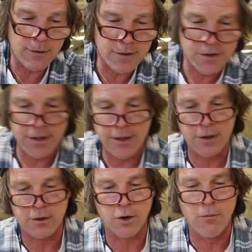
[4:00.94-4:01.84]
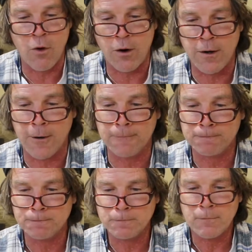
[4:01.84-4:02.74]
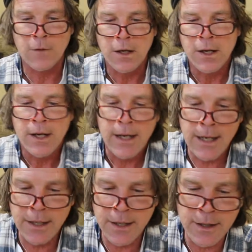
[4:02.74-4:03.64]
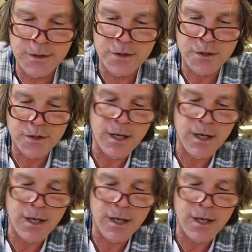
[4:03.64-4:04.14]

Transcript: Let's see here, a little more here. It's